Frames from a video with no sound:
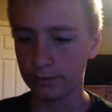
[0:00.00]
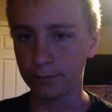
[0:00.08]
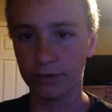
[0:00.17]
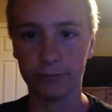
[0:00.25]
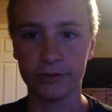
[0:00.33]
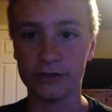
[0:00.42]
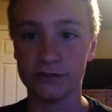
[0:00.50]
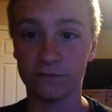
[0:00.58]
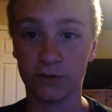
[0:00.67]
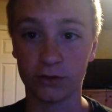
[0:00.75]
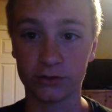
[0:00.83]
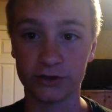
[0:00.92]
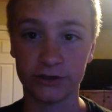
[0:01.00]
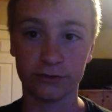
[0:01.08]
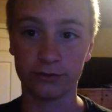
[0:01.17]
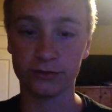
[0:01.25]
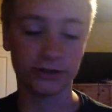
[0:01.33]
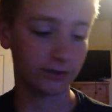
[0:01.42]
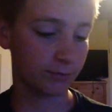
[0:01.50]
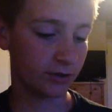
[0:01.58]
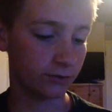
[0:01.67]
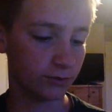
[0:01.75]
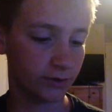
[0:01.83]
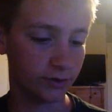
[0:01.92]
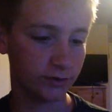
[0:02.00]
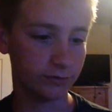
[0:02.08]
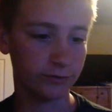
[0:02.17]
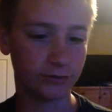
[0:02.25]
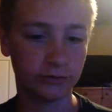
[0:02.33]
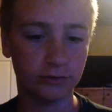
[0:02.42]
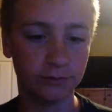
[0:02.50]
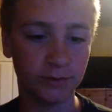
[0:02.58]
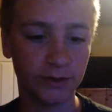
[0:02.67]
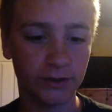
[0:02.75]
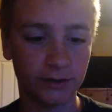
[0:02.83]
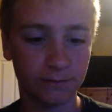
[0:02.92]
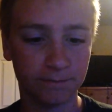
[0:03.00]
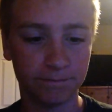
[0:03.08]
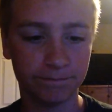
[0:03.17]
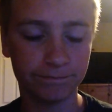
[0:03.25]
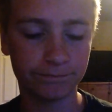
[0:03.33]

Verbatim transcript: by the way he's a vlog channel go check him out uh, he's really cool but um,